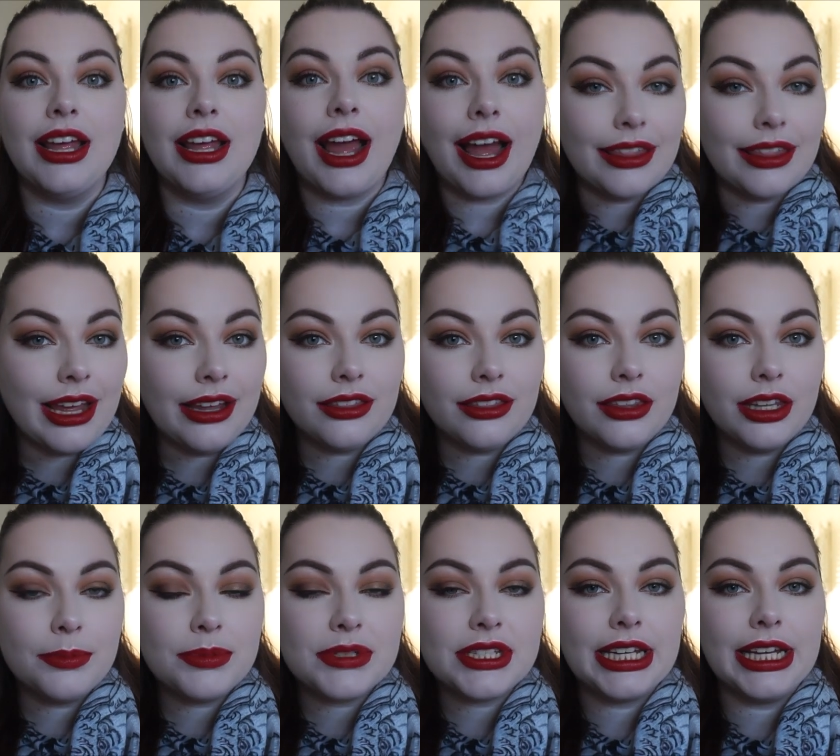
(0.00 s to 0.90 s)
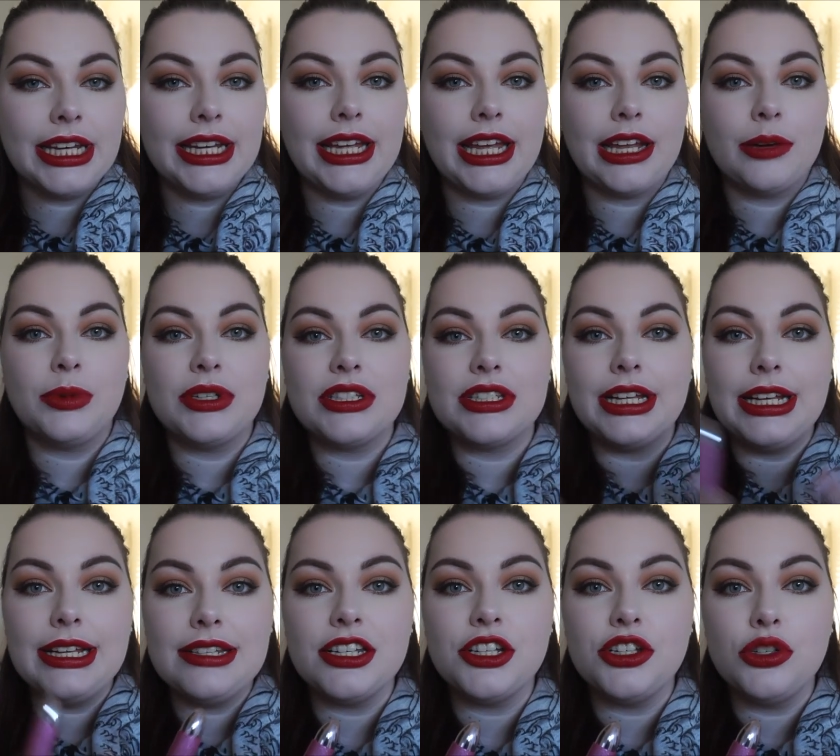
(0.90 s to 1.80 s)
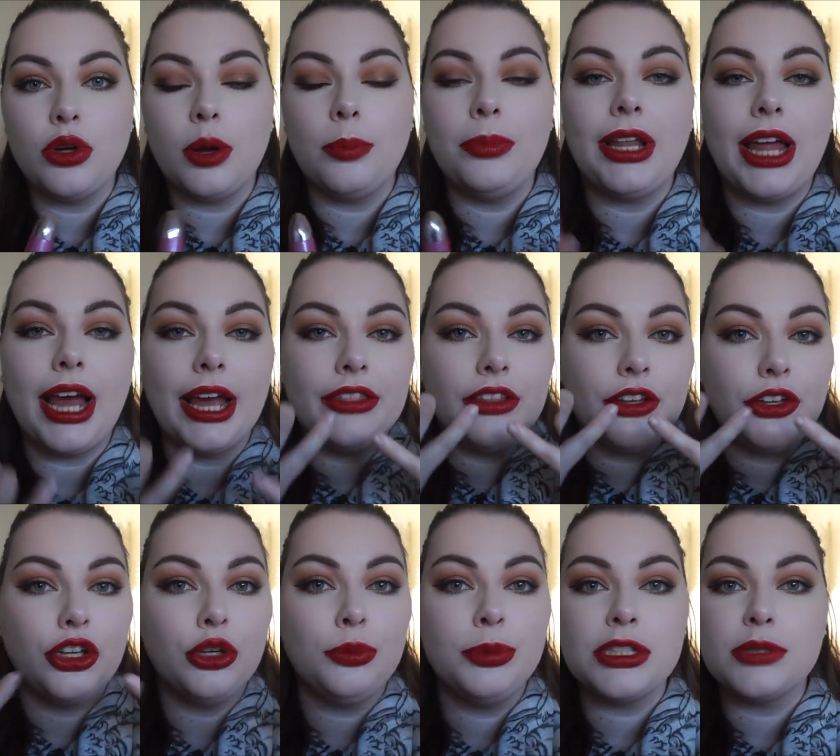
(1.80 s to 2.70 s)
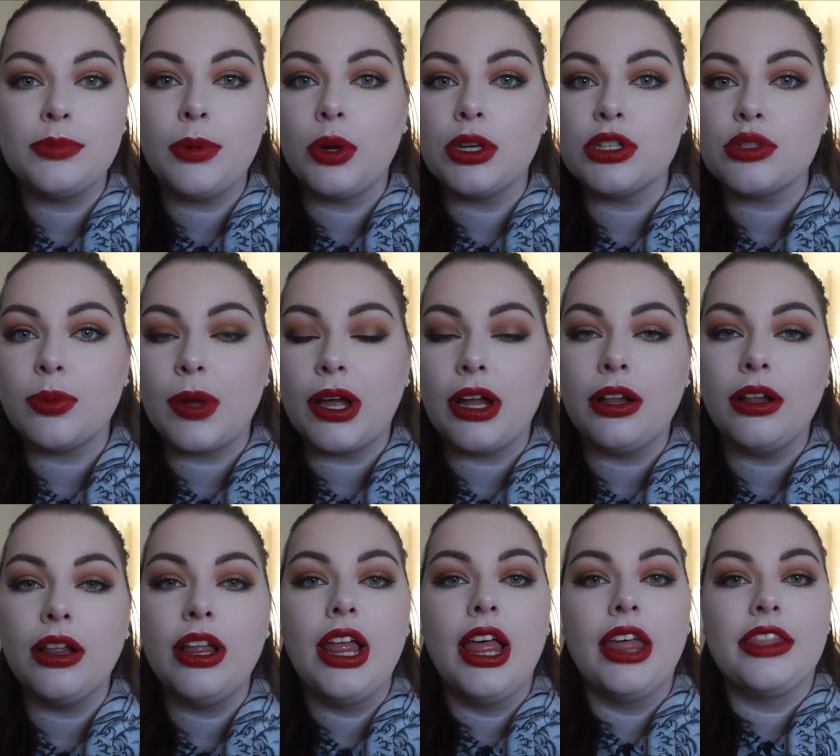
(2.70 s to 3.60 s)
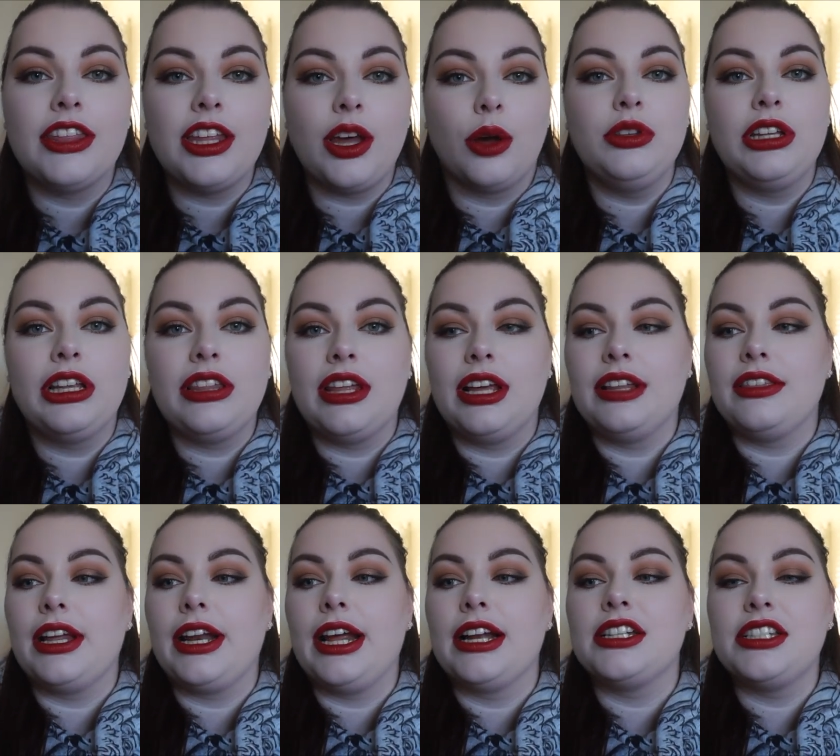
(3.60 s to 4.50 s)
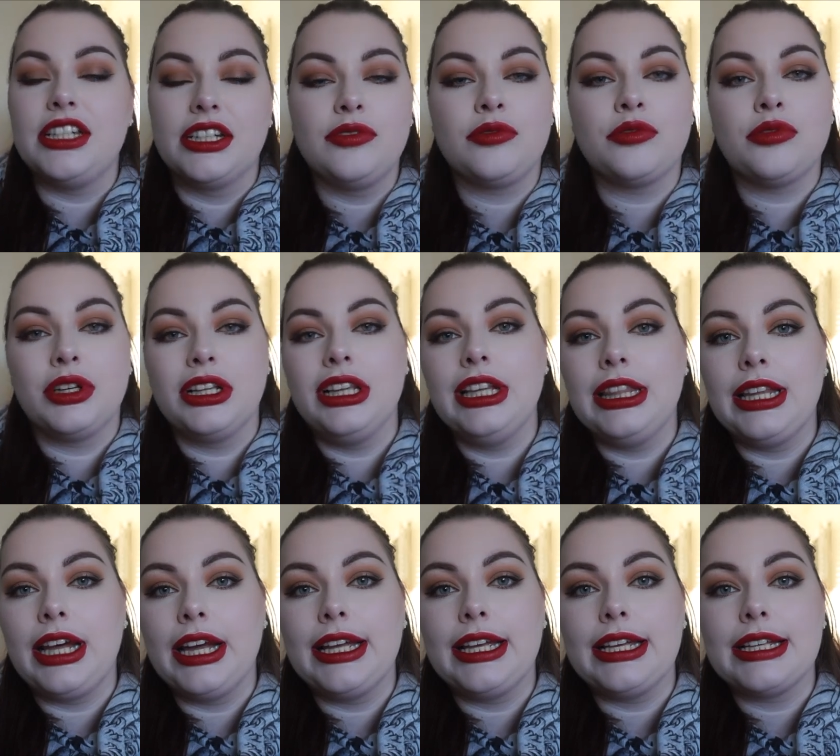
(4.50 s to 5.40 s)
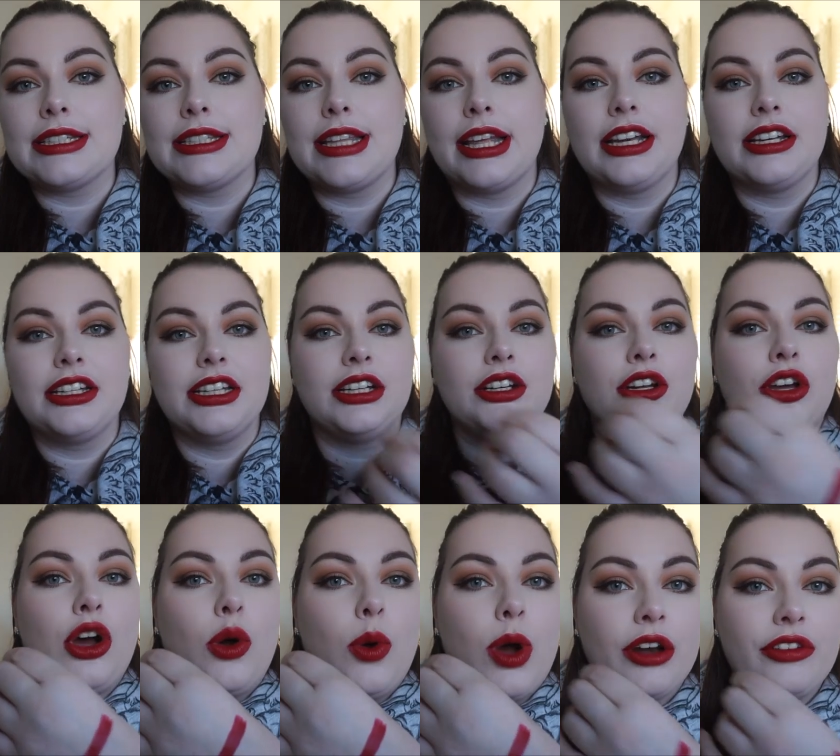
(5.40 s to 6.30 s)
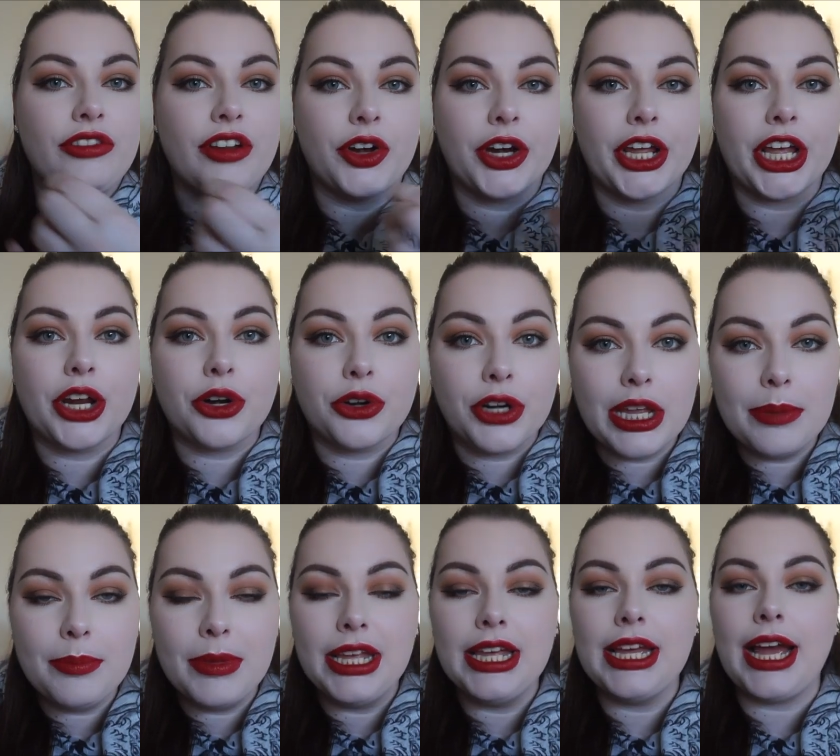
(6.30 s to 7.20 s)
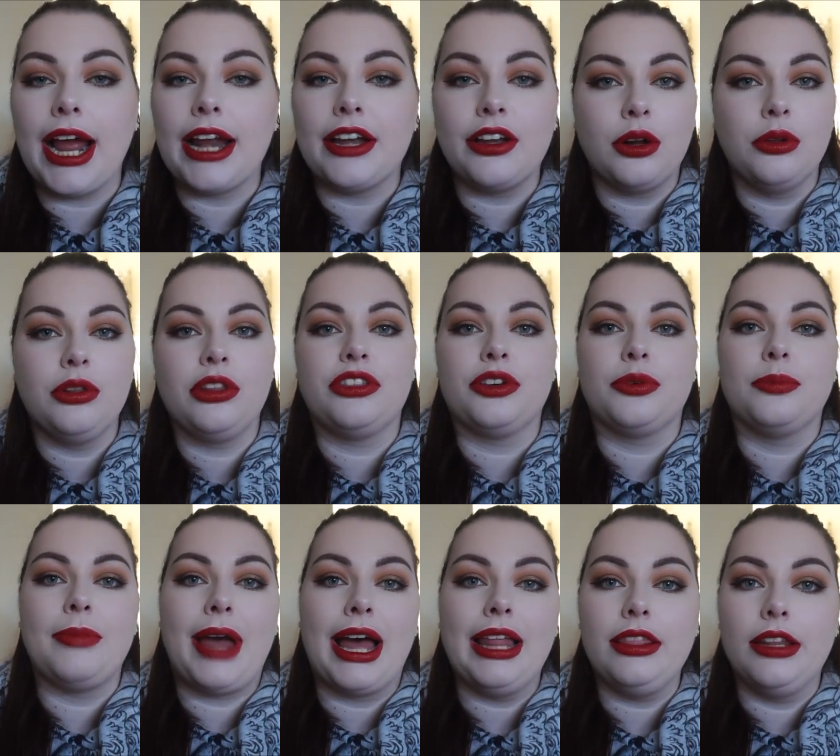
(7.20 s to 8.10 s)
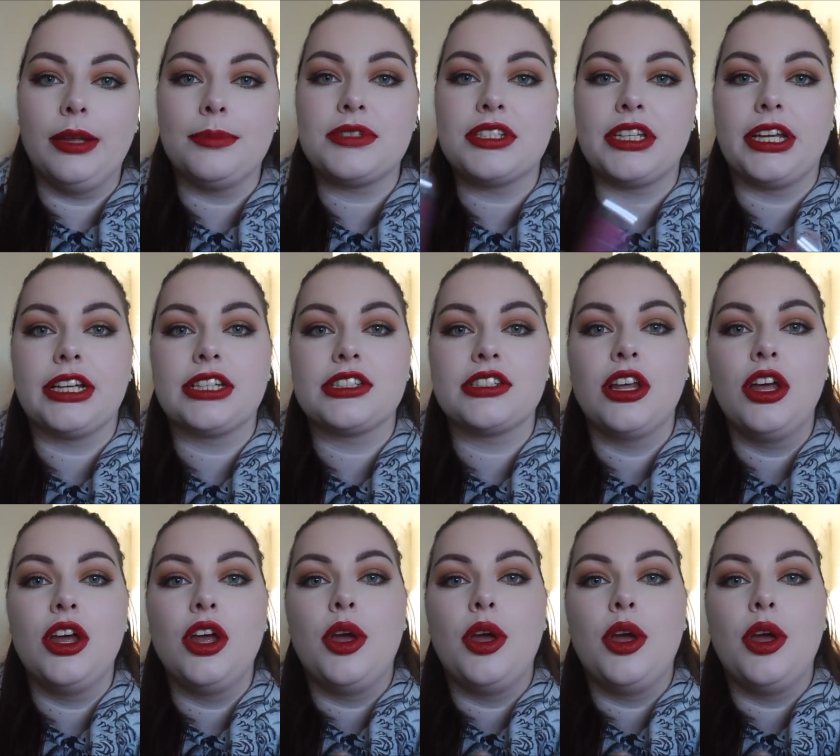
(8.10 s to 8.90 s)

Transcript: I like the lipstick. It was easy to apply, the cupid's bow as well. The only thing that I didn't really like is that it didn't go on very creamy. I know that they're matte lipsticks,